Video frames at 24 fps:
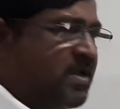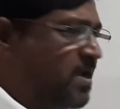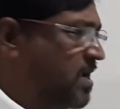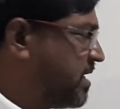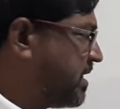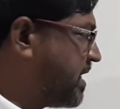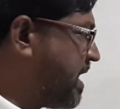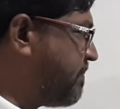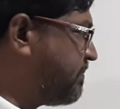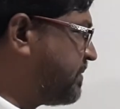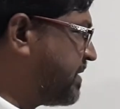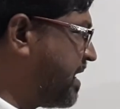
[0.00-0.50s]

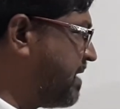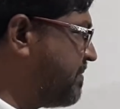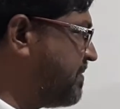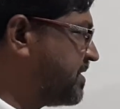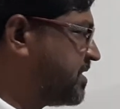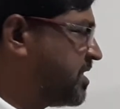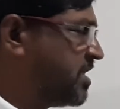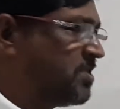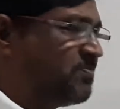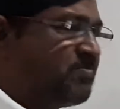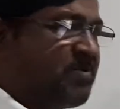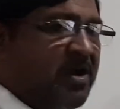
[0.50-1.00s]
Capital
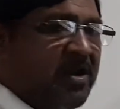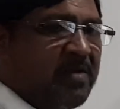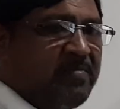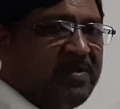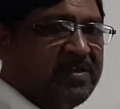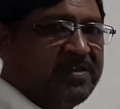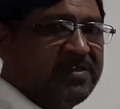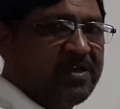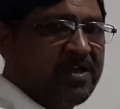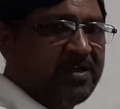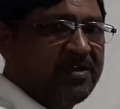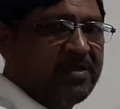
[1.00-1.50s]
MS small
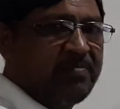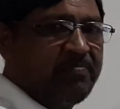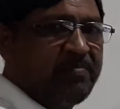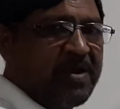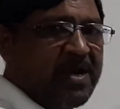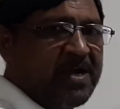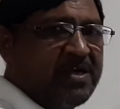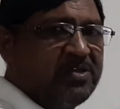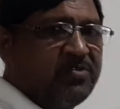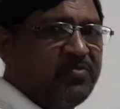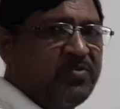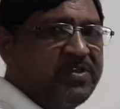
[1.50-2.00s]
ms are the
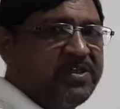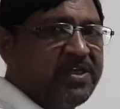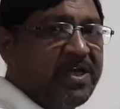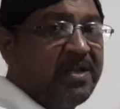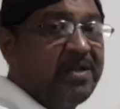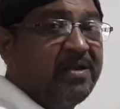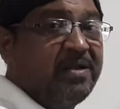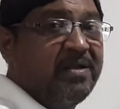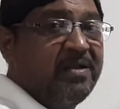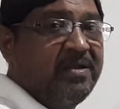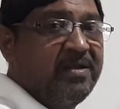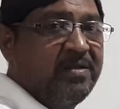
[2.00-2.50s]
plants which are
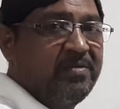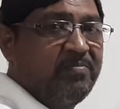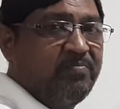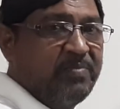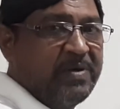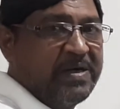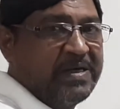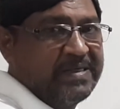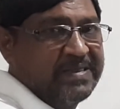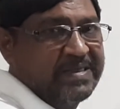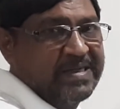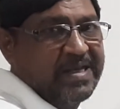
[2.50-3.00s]

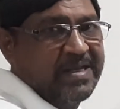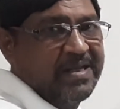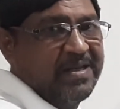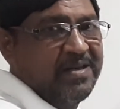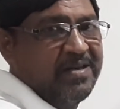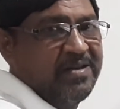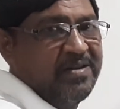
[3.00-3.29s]
fertile.